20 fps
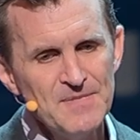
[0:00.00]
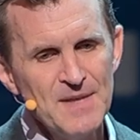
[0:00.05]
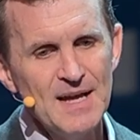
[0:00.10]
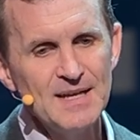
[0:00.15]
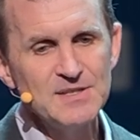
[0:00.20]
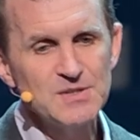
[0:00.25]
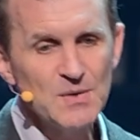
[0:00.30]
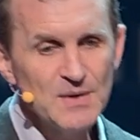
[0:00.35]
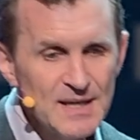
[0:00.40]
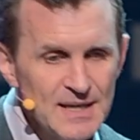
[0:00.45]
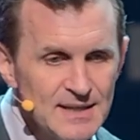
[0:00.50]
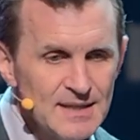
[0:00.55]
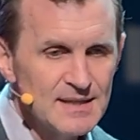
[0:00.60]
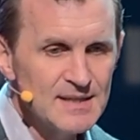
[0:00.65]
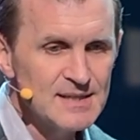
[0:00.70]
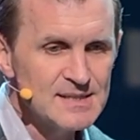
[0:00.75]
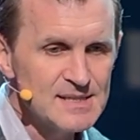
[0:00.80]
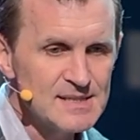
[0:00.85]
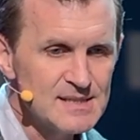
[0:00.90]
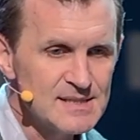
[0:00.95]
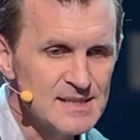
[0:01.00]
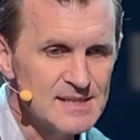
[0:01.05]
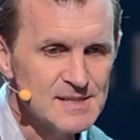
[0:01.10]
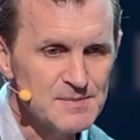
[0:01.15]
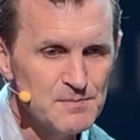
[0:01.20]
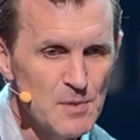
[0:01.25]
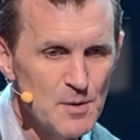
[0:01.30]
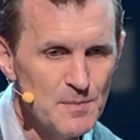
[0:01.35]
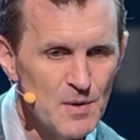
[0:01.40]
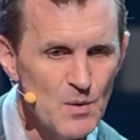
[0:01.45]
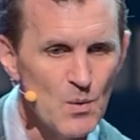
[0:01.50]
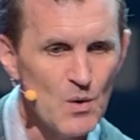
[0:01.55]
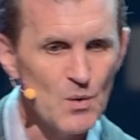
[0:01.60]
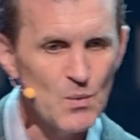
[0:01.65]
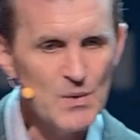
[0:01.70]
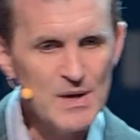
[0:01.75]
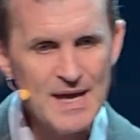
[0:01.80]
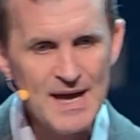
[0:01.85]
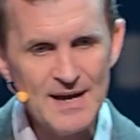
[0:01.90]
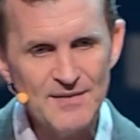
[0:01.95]
And so again, this is this moment where
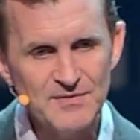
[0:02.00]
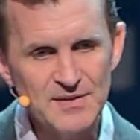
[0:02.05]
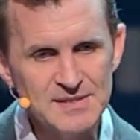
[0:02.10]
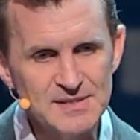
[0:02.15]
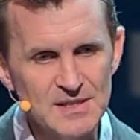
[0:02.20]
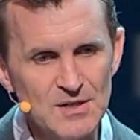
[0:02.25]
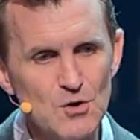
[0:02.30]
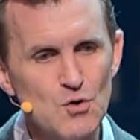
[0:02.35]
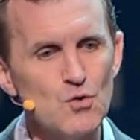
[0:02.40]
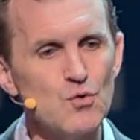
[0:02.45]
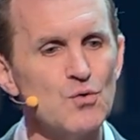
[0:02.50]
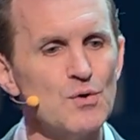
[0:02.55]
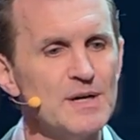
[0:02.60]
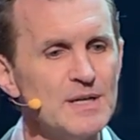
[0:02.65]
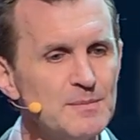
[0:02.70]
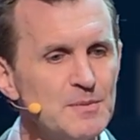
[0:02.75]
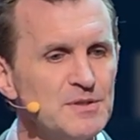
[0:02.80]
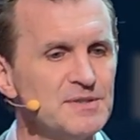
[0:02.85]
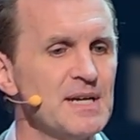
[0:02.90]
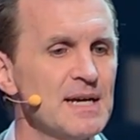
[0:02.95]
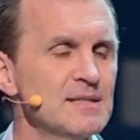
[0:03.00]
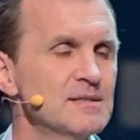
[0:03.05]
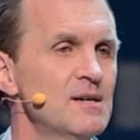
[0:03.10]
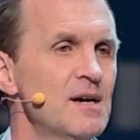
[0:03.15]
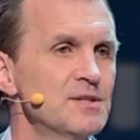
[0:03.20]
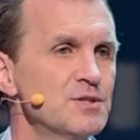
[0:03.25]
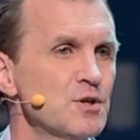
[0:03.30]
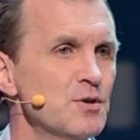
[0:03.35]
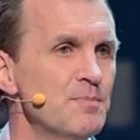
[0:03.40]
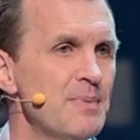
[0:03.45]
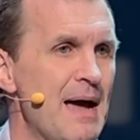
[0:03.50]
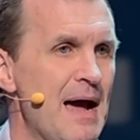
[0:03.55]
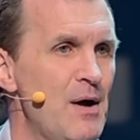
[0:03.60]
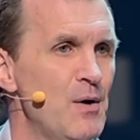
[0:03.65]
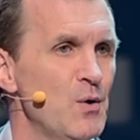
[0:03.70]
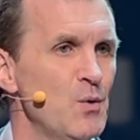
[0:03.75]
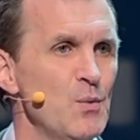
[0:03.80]
we have this incredible technological power.